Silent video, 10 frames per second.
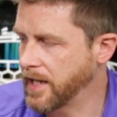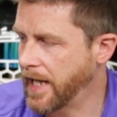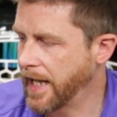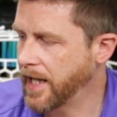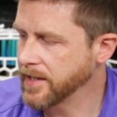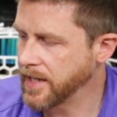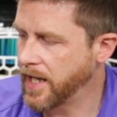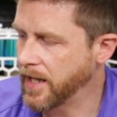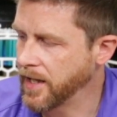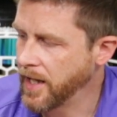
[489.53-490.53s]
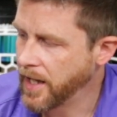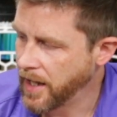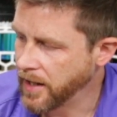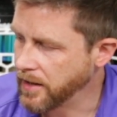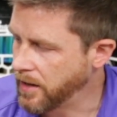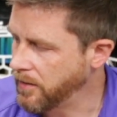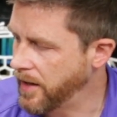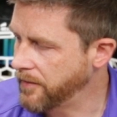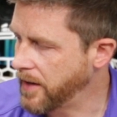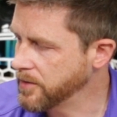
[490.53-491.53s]
And I gotta say,
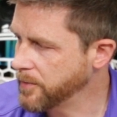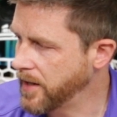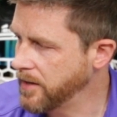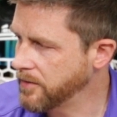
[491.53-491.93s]
if I was playing,